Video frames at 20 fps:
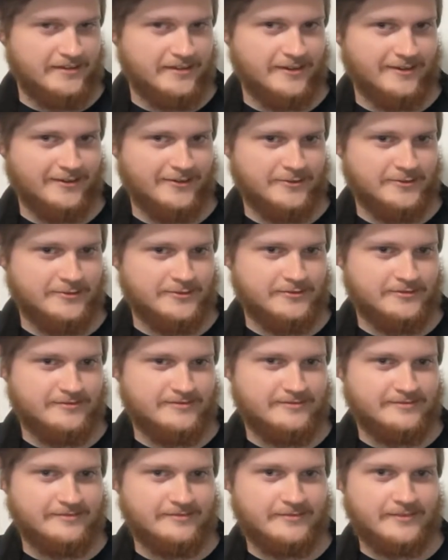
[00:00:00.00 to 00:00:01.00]
there.
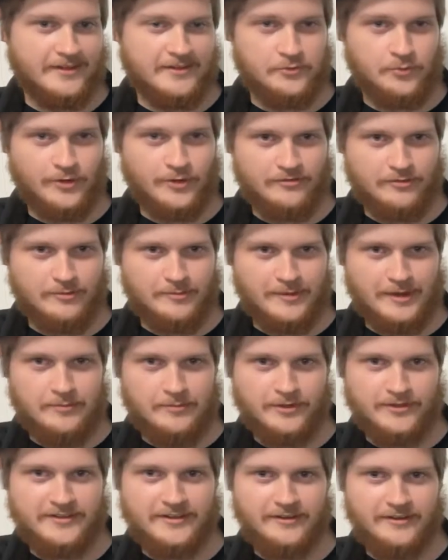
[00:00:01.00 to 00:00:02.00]
That's one of them I
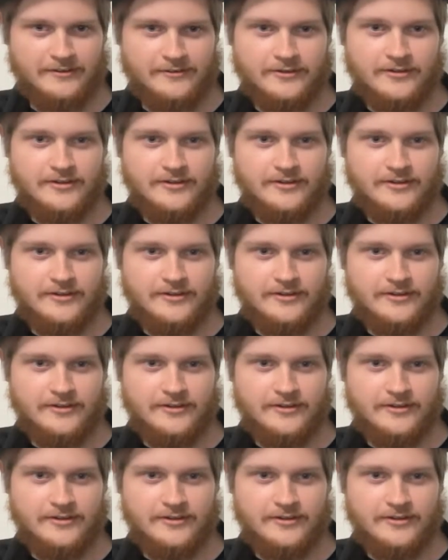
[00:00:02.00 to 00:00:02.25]
put there.